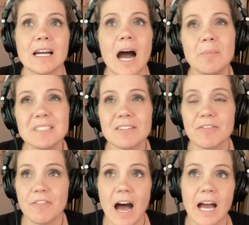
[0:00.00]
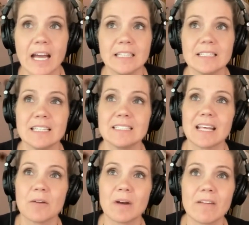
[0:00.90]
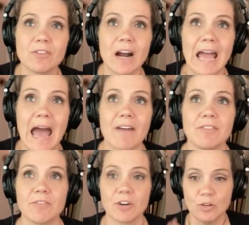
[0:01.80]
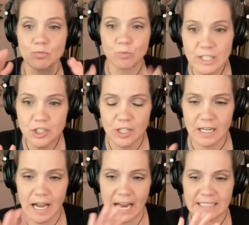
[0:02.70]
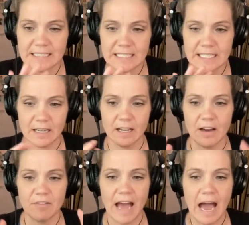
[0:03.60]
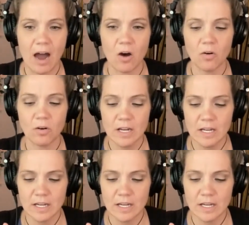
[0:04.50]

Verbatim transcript: come to find is that whenever I have a very rigid idea of how